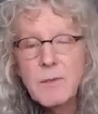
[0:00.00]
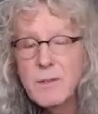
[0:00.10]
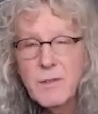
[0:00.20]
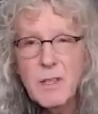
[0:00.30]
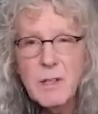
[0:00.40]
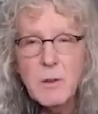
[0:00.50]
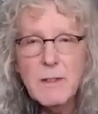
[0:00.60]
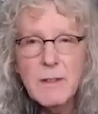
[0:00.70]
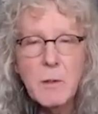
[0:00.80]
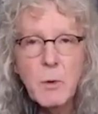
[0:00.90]
fairly
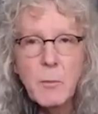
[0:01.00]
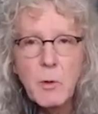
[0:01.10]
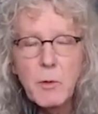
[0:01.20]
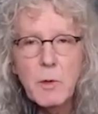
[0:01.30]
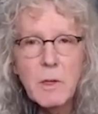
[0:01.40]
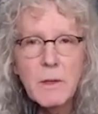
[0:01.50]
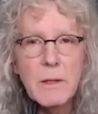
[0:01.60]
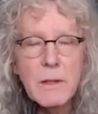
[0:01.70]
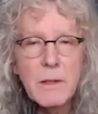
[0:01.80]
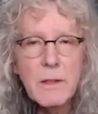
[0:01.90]
recently when I moved over here to
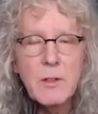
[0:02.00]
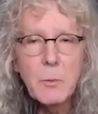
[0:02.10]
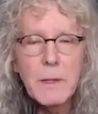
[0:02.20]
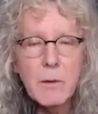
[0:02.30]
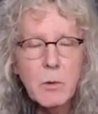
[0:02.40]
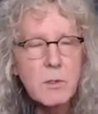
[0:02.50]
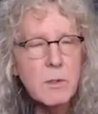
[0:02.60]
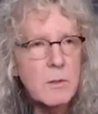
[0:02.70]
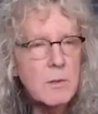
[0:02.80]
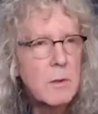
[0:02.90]
the East Bay, which is,